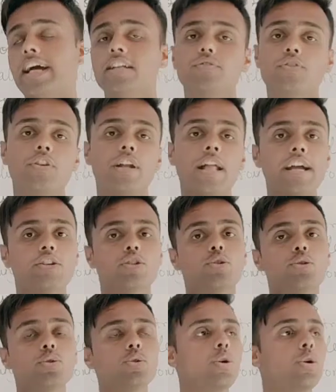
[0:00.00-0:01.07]
guests would
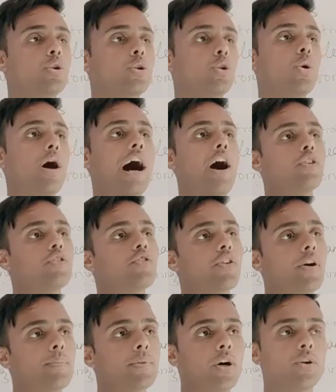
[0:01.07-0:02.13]
like to go
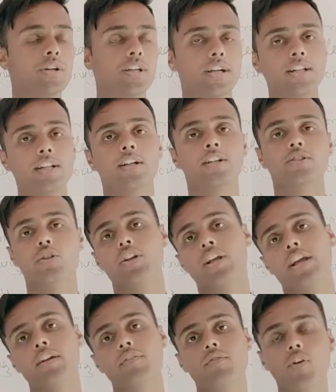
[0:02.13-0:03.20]
out from the hotel, so
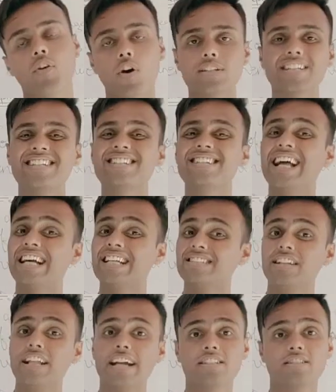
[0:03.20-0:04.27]
they can walk in
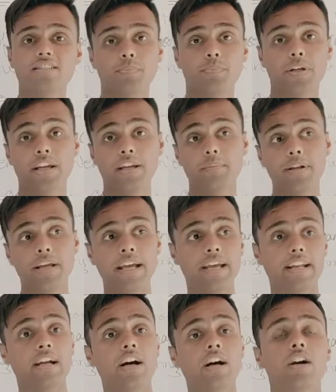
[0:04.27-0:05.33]
landscape
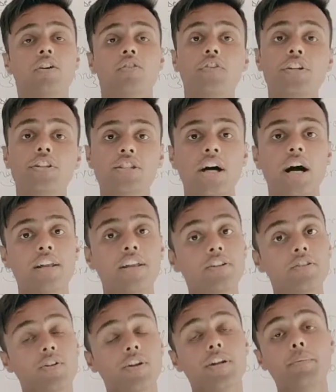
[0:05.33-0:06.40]
area which are
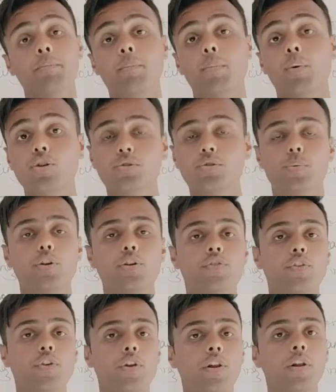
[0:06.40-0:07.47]
literally most
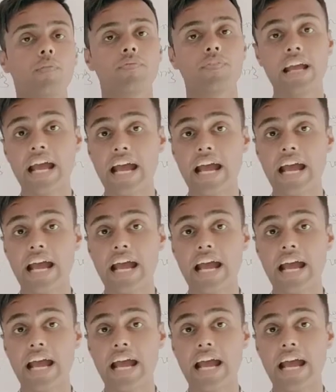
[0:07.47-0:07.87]
beautiful